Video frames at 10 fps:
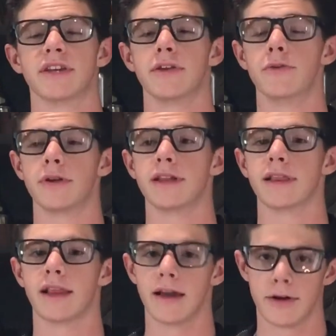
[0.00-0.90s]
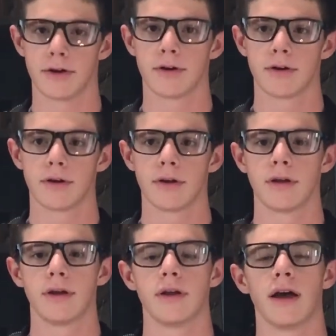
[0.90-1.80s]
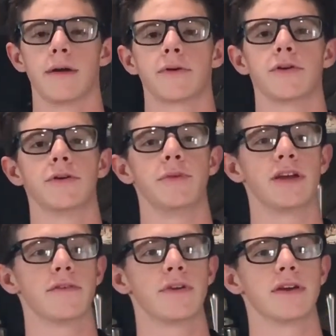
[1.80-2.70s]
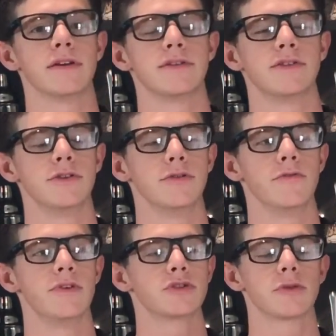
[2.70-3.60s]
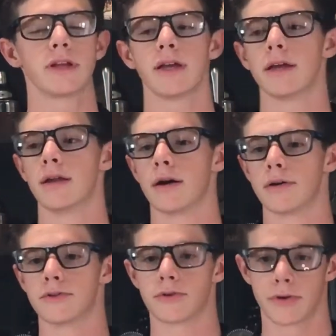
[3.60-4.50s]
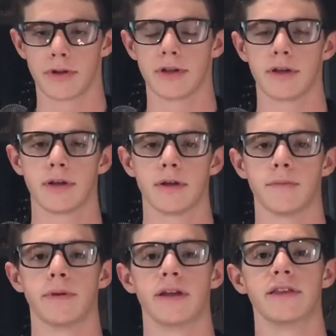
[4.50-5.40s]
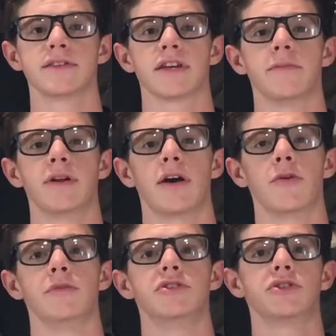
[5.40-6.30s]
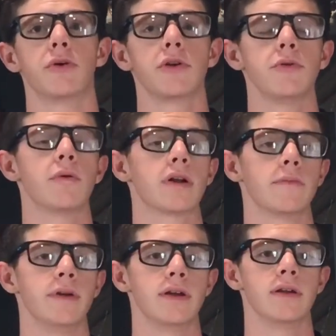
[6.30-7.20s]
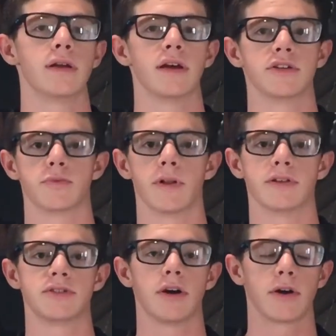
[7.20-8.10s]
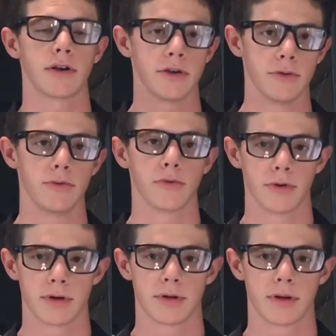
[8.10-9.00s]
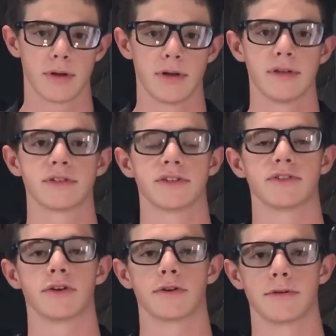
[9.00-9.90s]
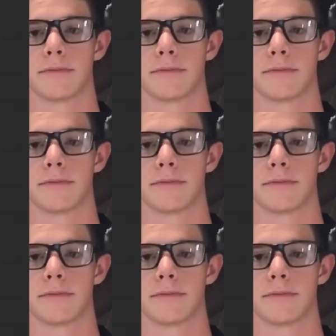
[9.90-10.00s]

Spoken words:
you can layer. I'm going to be giving it to you visually and auditorily. By this I mean I'll be showing you what I mean, as well as talking you through it. Get started.